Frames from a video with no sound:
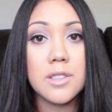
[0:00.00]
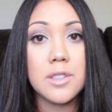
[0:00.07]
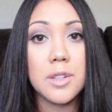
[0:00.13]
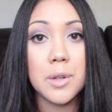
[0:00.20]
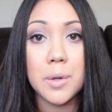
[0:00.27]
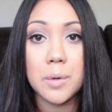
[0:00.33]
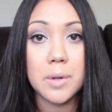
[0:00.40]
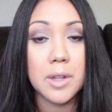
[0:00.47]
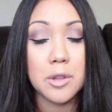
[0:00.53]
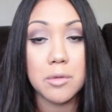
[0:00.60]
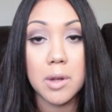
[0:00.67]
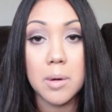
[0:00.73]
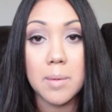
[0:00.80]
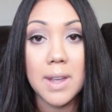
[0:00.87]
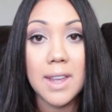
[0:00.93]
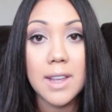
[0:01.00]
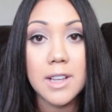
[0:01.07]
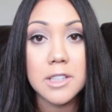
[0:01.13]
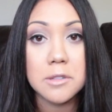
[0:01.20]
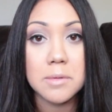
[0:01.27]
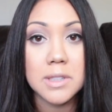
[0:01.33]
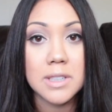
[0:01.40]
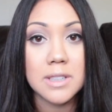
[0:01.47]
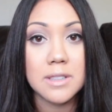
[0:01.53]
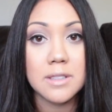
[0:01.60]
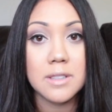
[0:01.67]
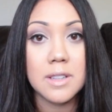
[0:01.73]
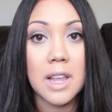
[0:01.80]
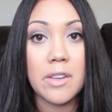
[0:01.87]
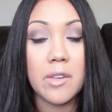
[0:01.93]
two to three weeks, which
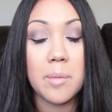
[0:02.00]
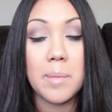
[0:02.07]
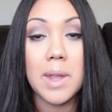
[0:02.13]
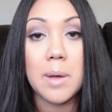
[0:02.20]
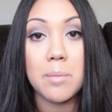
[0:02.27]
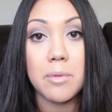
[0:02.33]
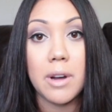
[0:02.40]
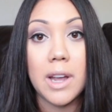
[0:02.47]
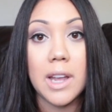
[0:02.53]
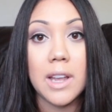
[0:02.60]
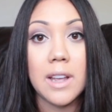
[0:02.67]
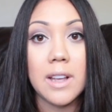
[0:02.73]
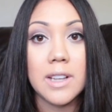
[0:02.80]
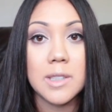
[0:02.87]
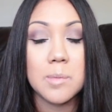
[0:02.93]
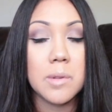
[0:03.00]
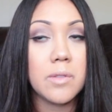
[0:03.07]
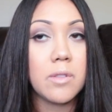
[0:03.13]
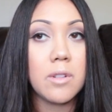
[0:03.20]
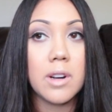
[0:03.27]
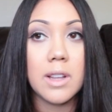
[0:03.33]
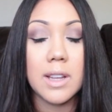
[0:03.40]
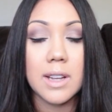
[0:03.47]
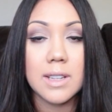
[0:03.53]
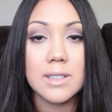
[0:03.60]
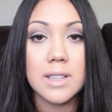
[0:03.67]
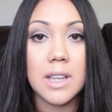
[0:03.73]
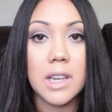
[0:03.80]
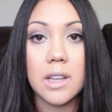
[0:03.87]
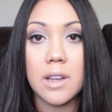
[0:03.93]
is giving me a break because before, like I
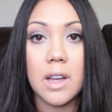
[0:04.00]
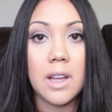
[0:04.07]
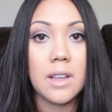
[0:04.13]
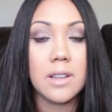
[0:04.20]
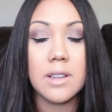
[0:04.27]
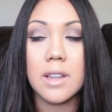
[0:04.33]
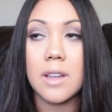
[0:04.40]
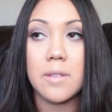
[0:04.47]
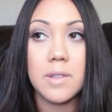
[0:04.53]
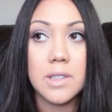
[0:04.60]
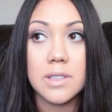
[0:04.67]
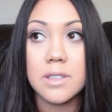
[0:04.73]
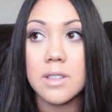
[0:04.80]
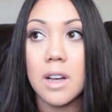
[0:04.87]
said, it, I, it, was